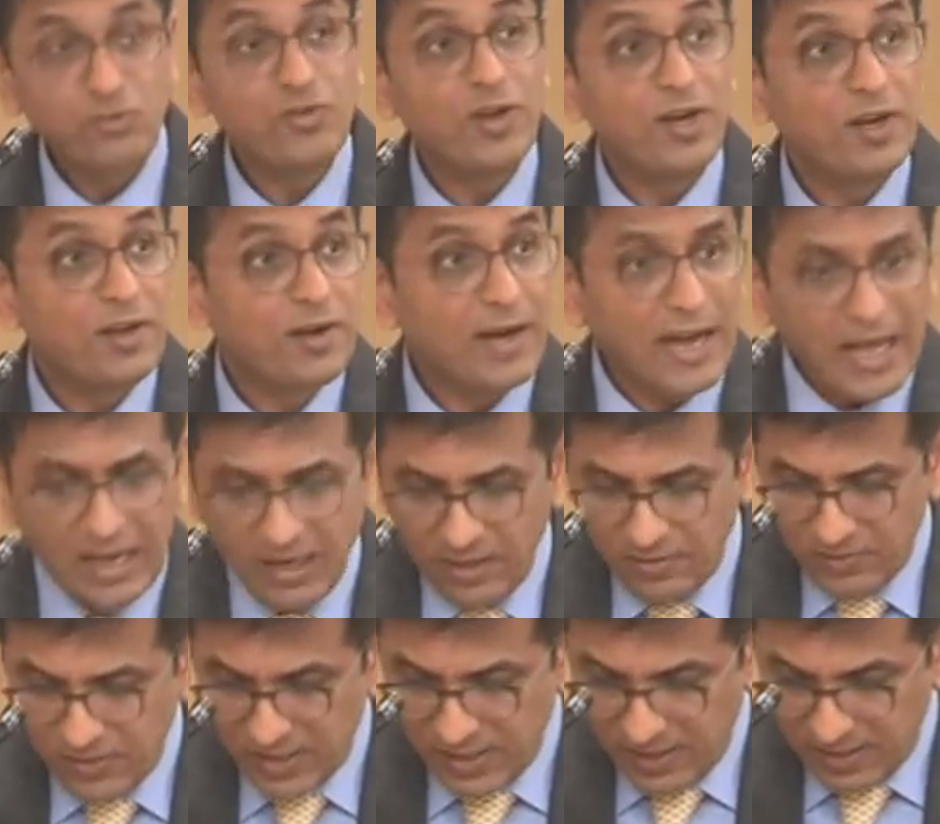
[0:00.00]

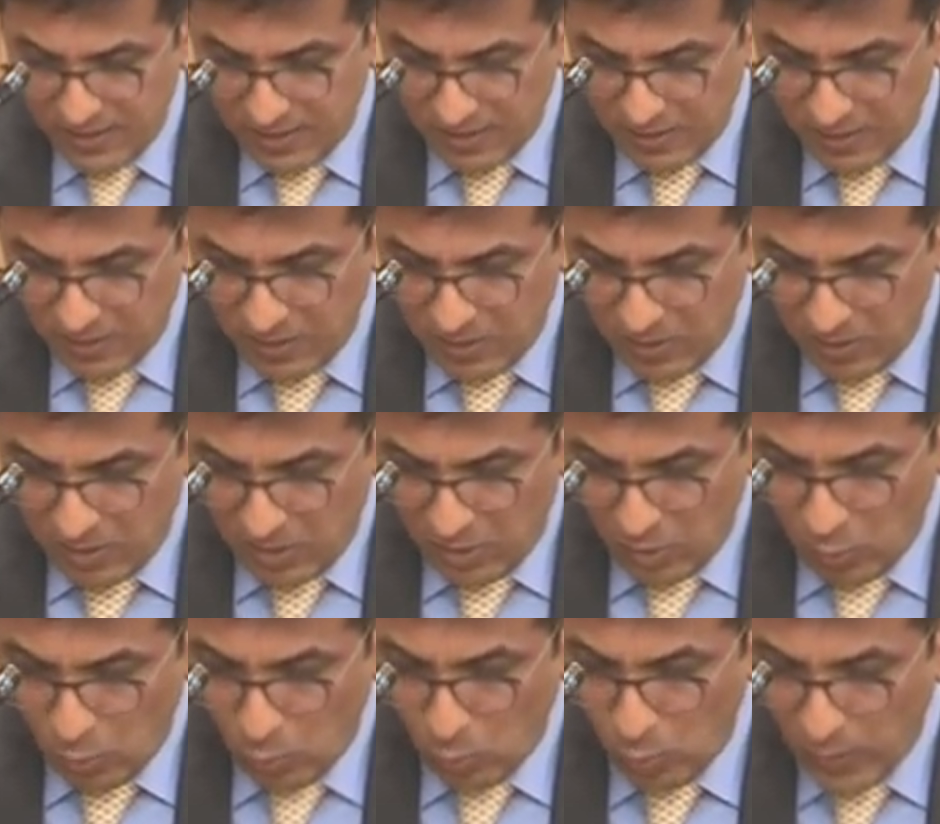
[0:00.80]
generality,
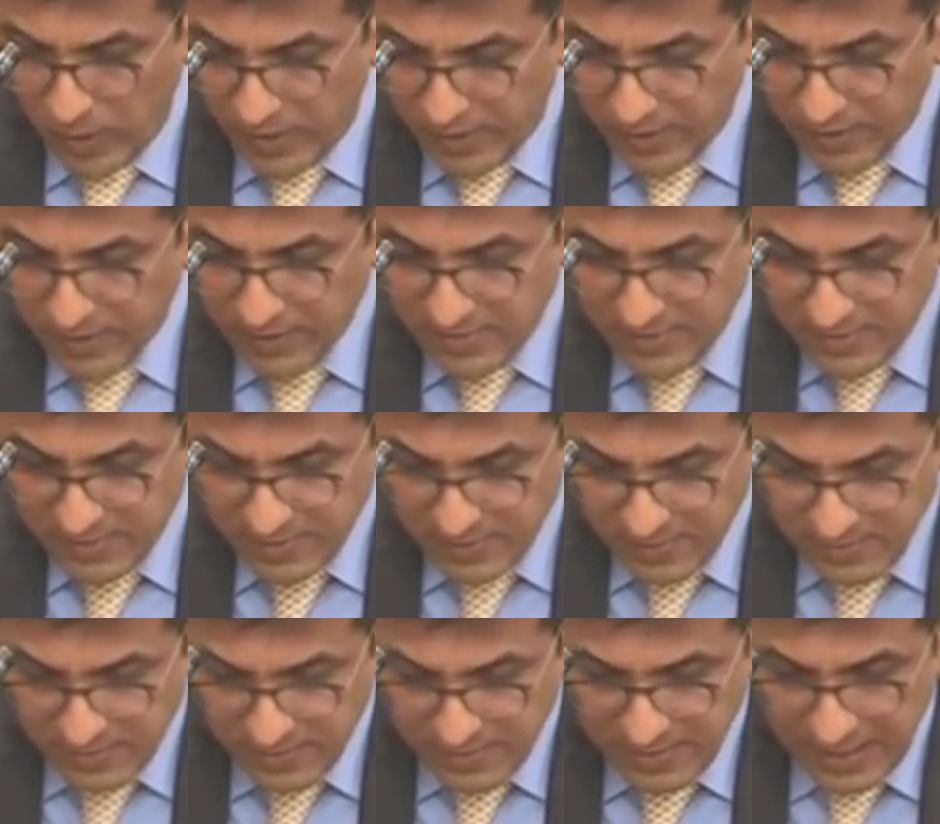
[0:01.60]
where the
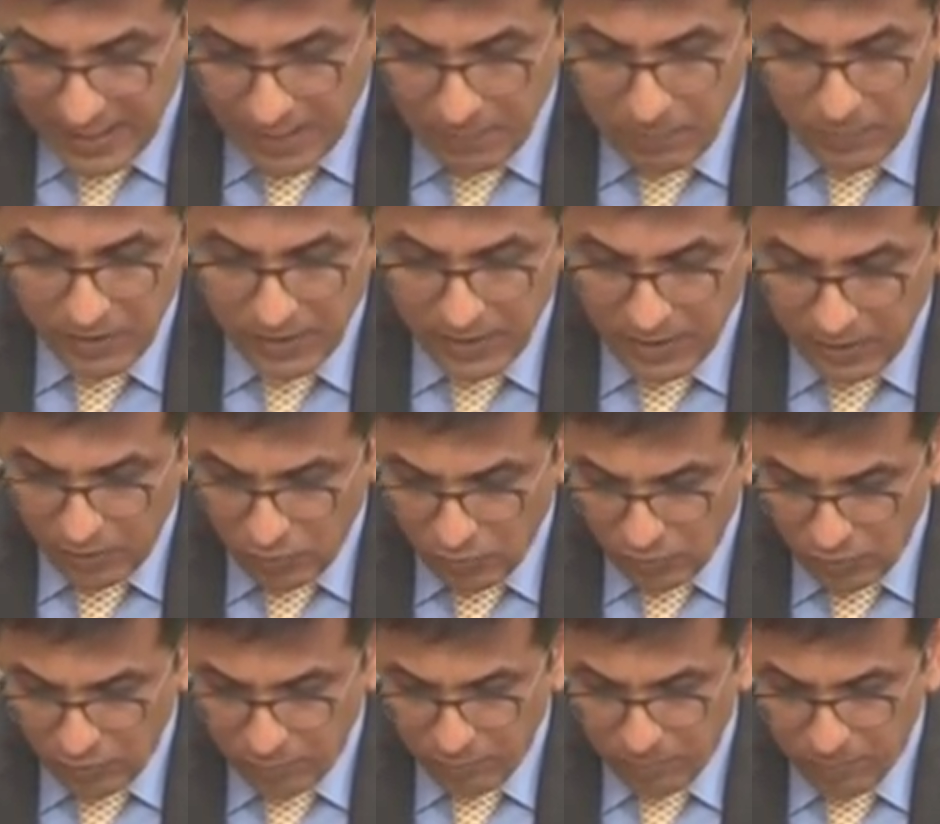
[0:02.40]
consistent
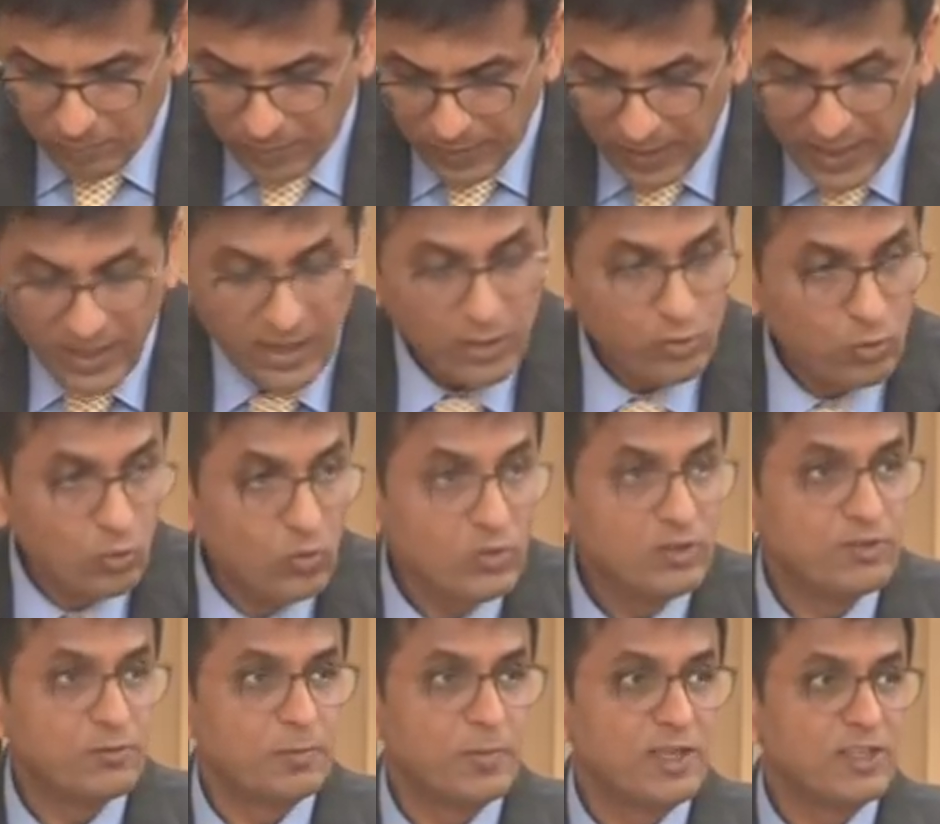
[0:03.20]
application of prior
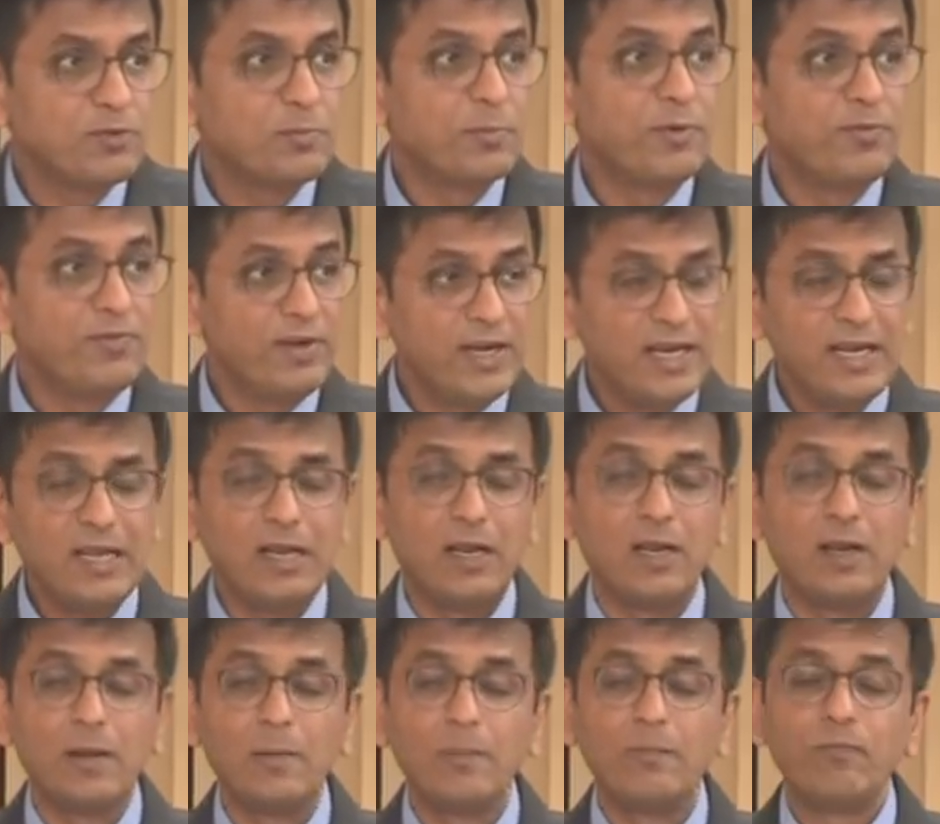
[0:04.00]
rules must
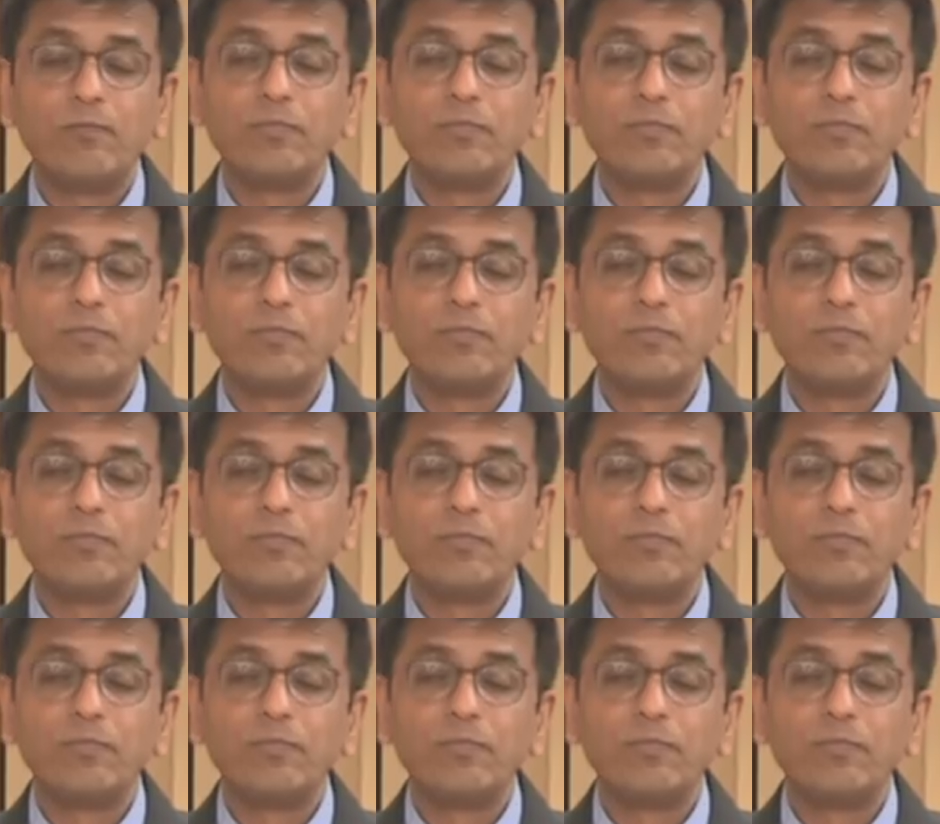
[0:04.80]
prevail.